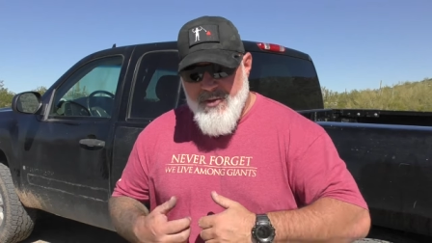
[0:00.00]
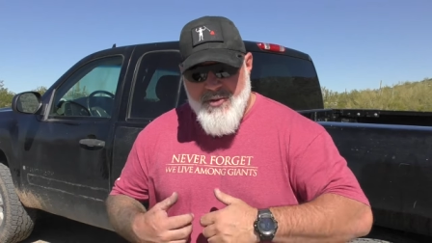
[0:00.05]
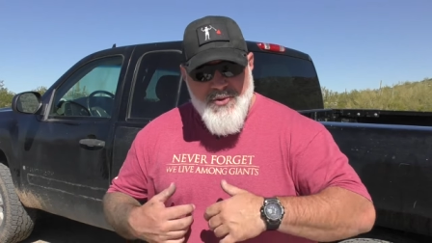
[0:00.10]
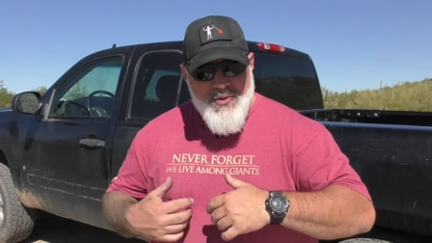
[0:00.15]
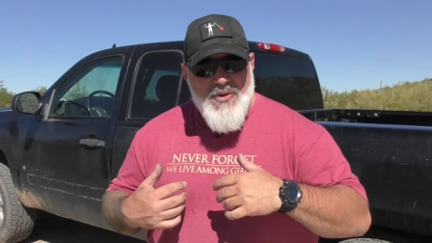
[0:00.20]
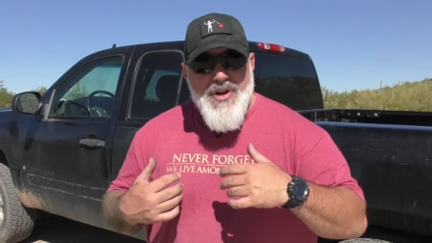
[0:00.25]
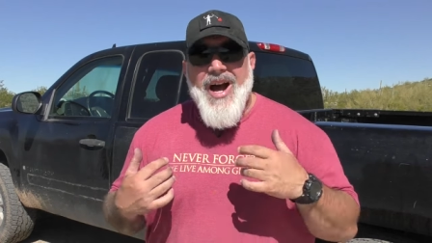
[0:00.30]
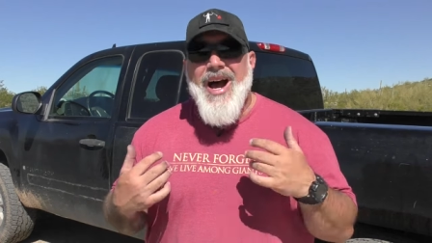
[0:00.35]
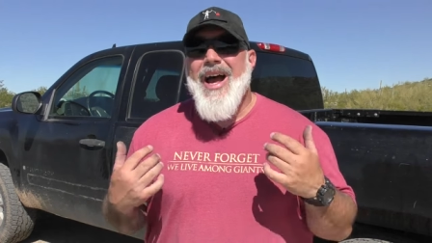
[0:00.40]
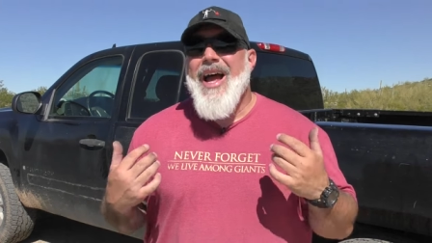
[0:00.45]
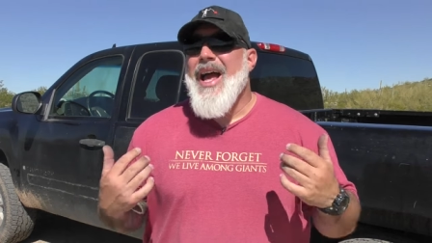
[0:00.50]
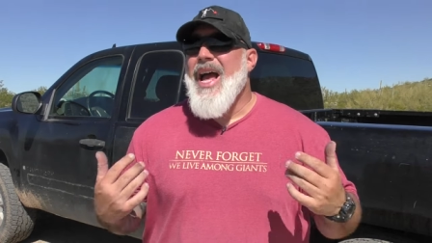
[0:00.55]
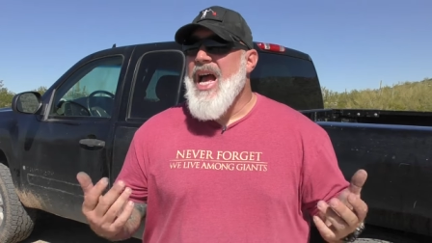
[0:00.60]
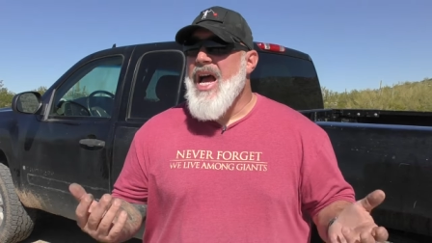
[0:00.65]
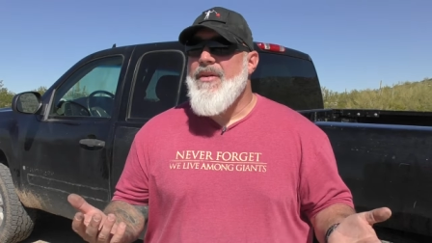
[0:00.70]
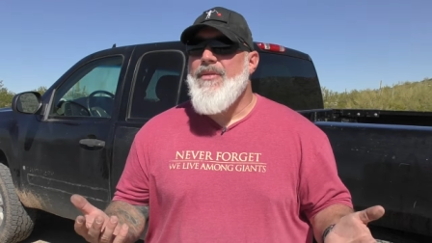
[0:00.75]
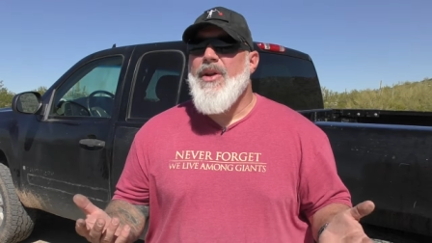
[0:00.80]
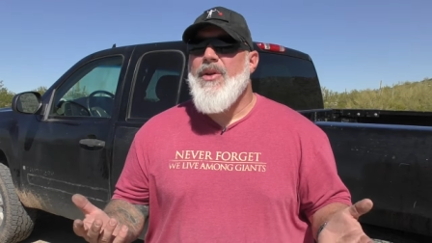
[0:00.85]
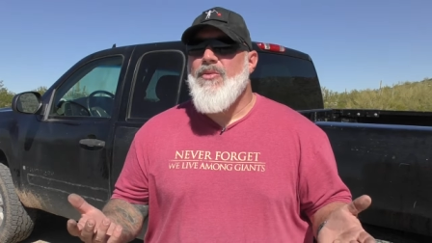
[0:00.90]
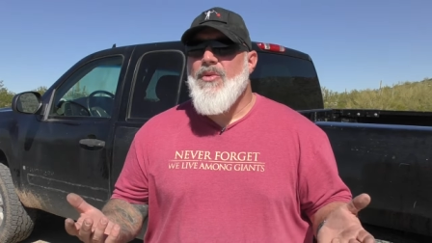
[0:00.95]
you do not
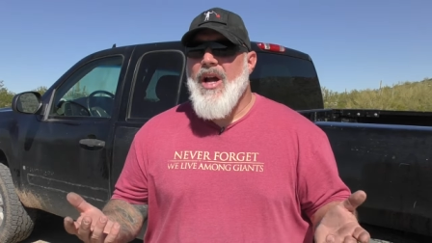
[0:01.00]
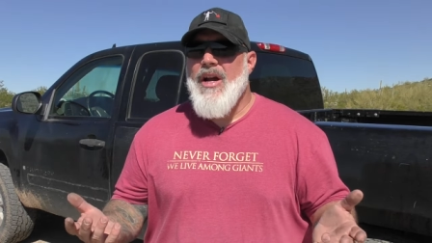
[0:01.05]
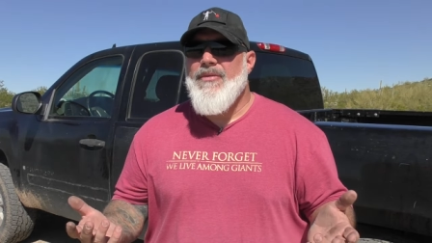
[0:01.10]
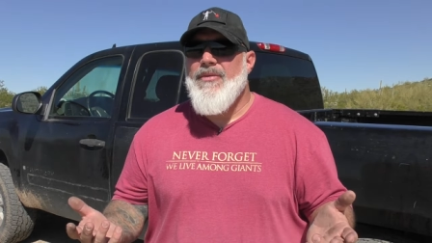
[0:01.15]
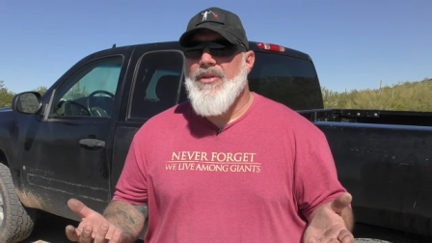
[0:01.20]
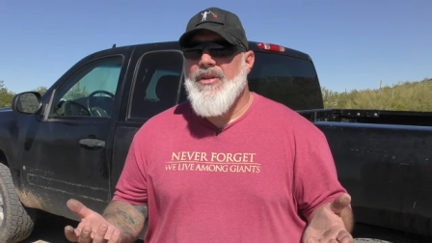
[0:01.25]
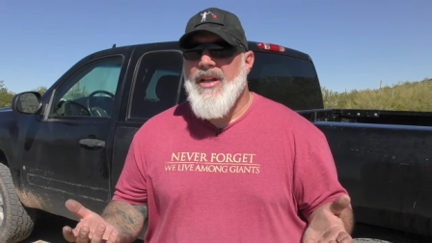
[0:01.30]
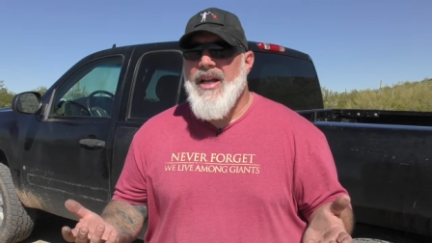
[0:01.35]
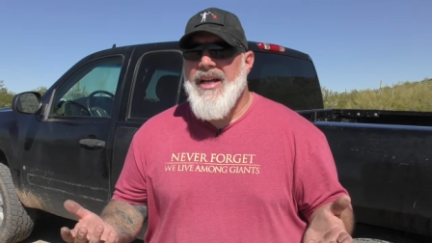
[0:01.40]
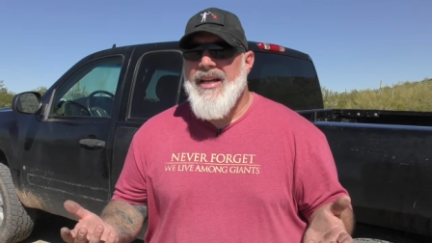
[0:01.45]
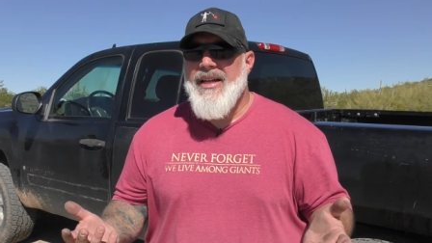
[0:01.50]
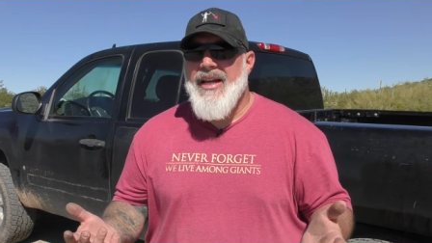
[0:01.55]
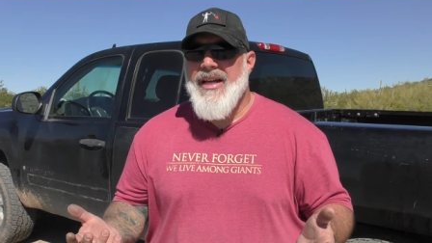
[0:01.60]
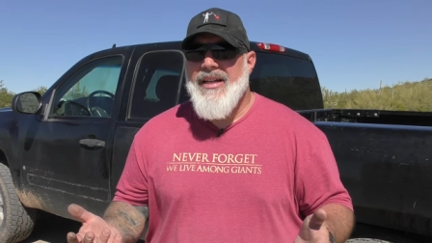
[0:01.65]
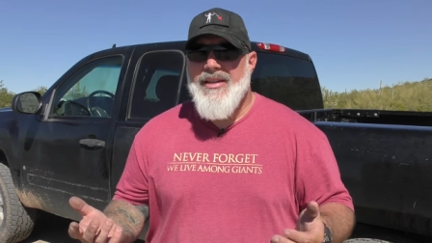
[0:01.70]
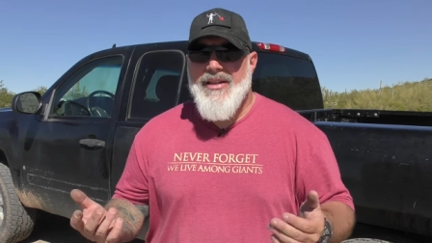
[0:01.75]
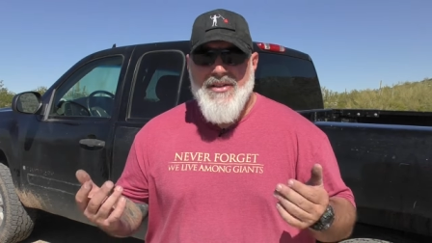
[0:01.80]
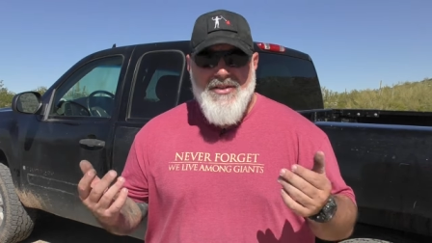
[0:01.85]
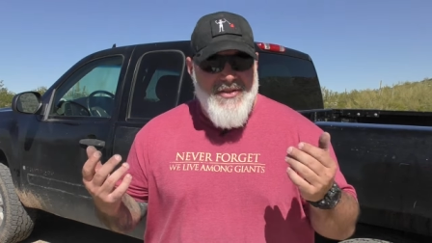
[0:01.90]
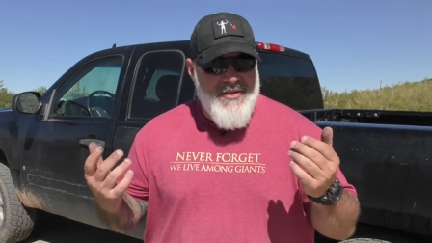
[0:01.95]
have a rifle light
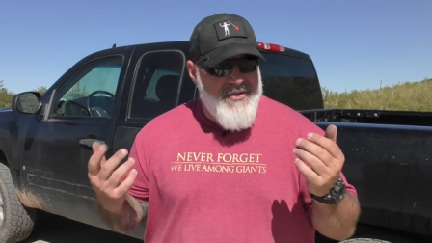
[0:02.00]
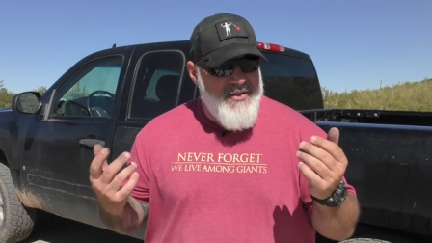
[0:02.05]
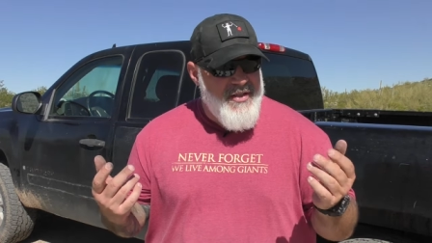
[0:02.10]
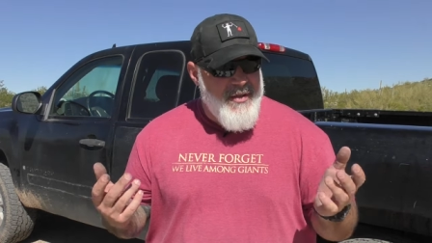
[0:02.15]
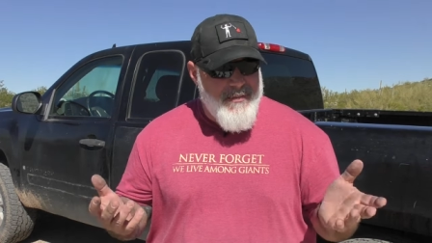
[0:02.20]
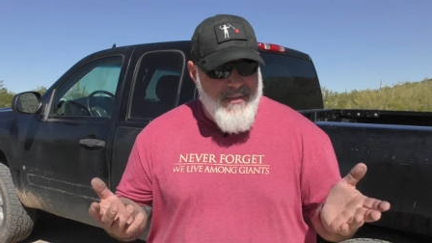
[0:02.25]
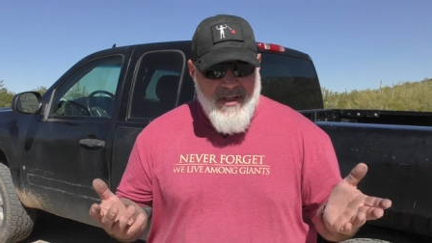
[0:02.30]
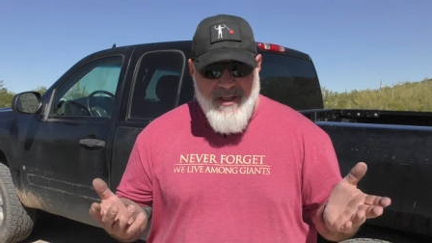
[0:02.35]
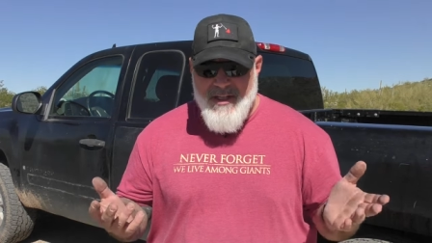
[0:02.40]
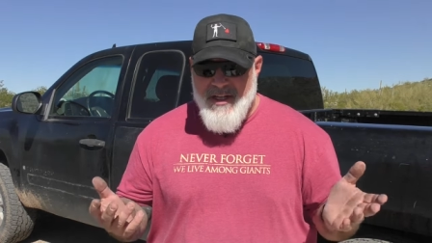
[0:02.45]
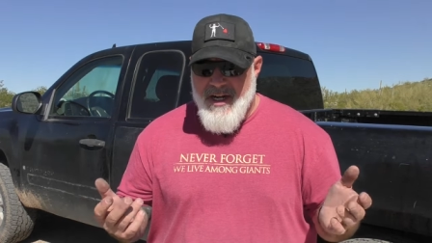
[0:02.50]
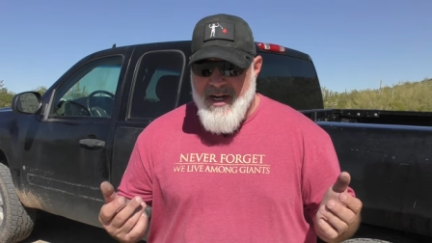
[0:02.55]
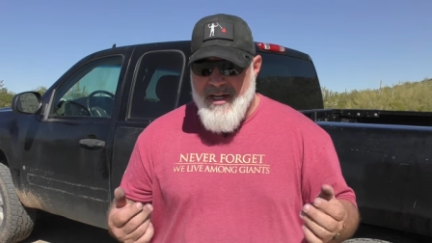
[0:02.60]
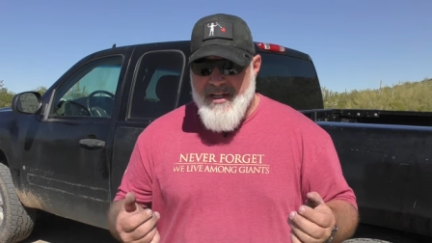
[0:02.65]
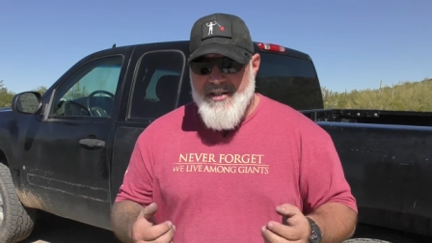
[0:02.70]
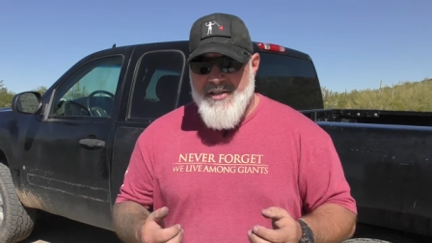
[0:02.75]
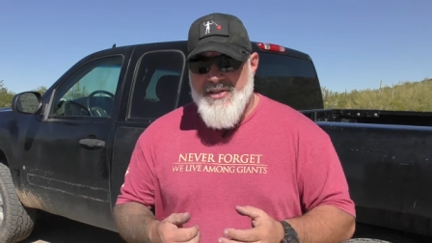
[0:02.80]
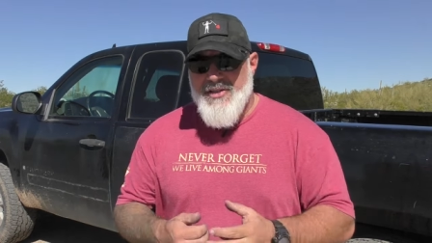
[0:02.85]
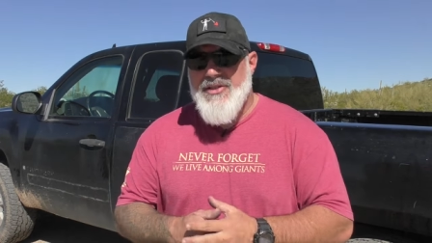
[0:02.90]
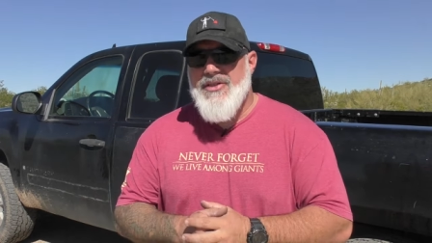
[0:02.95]
yet, this is something that
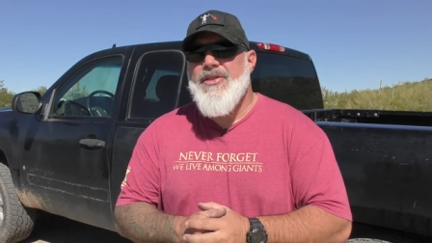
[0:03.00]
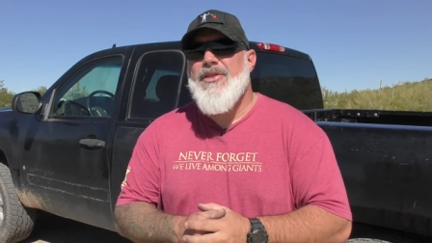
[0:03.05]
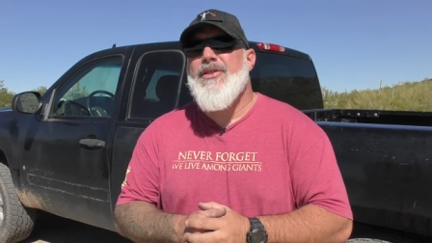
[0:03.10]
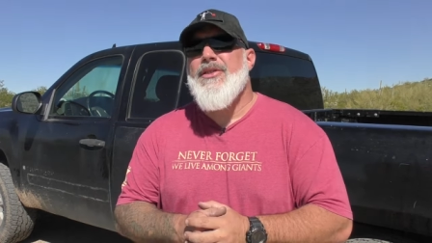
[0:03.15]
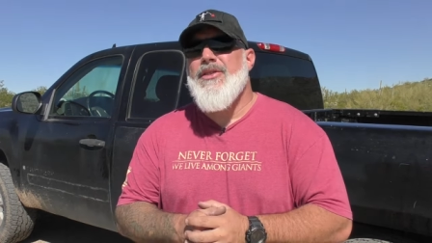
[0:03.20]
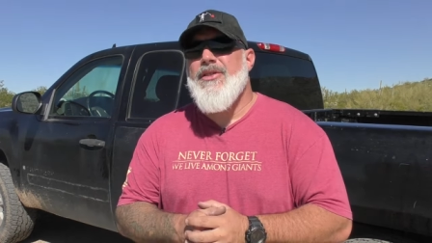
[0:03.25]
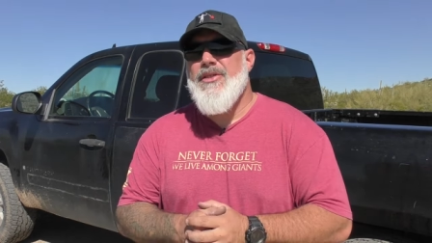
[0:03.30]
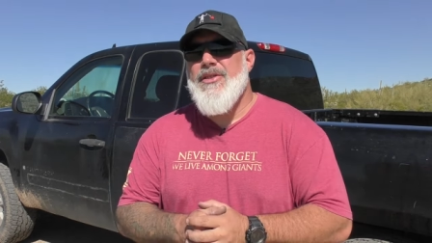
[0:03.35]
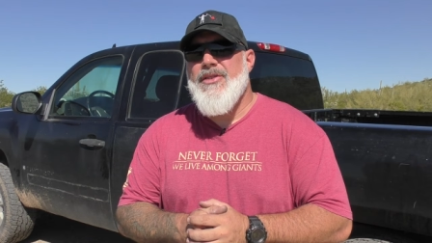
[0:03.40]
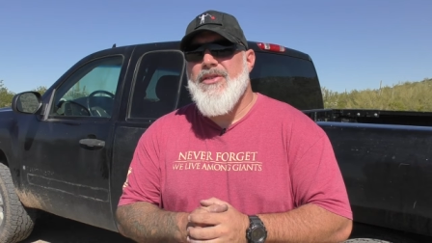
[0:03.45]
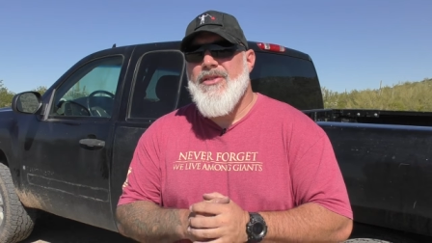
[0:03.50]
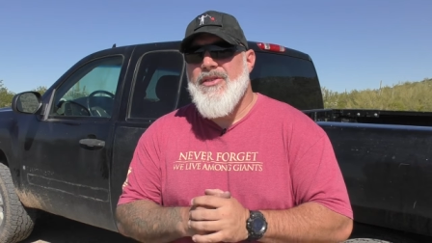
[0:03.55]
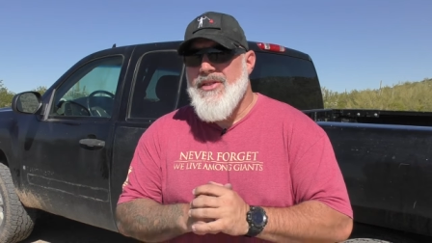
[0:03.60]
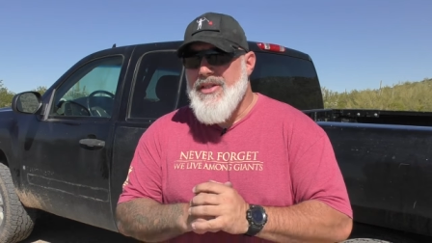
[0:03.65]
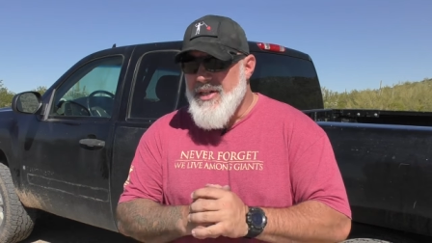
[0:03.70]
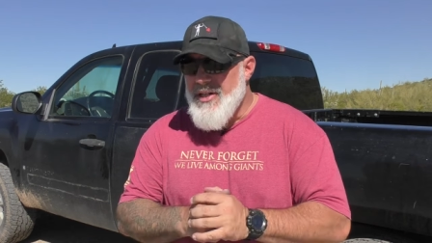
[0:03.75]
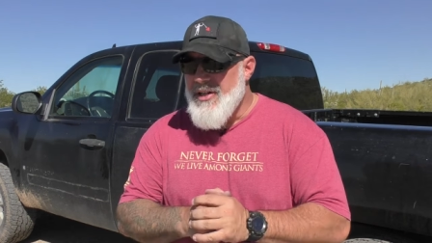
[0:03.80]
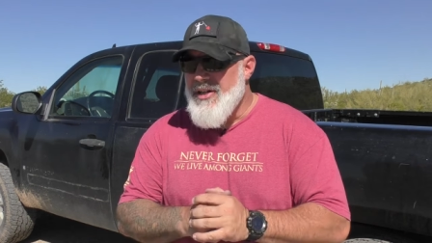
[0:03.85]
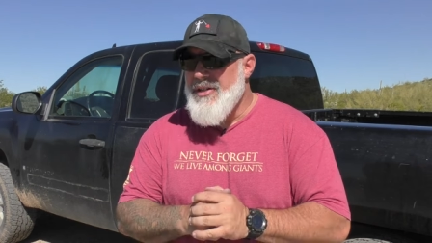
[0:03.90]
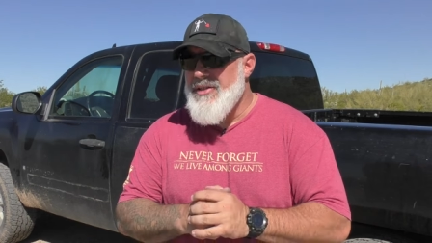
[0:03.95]
I
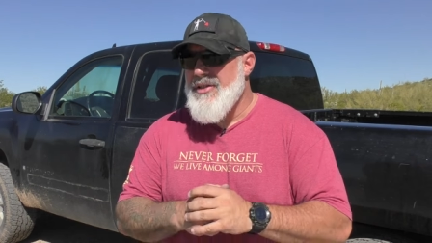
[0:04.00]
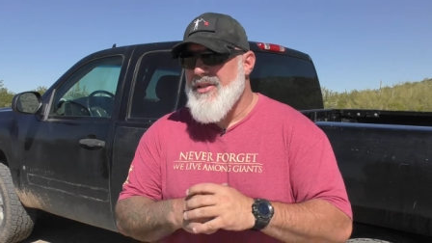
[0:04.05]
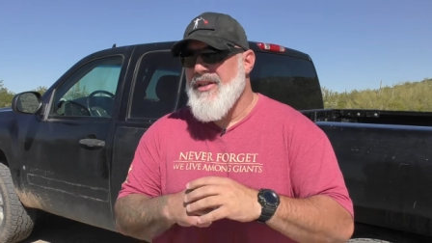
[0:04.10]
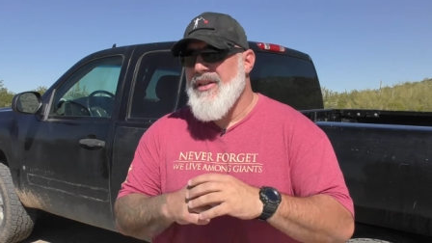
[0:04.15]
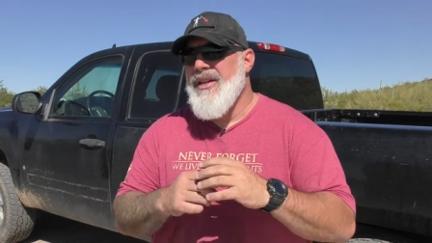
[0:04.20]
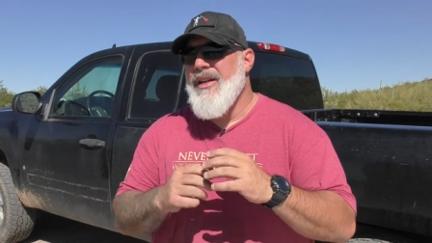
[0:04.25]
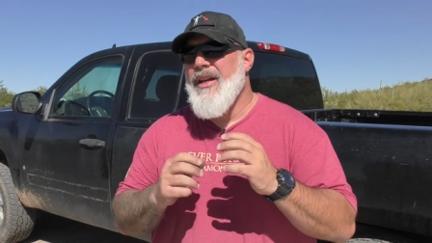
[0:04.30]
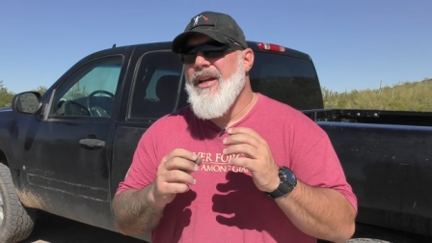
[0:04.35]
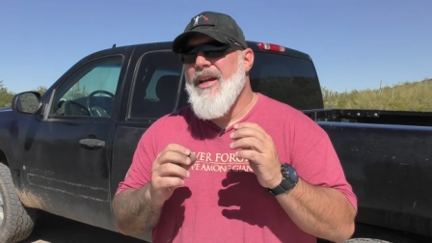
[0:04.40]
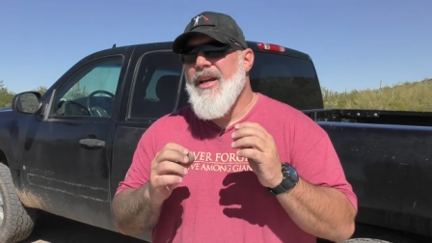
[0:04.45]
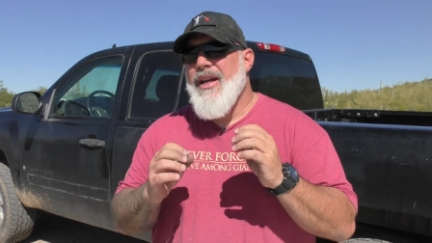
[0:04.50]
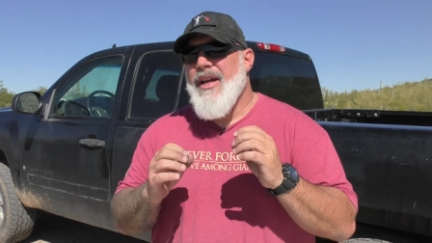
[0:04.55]
seriously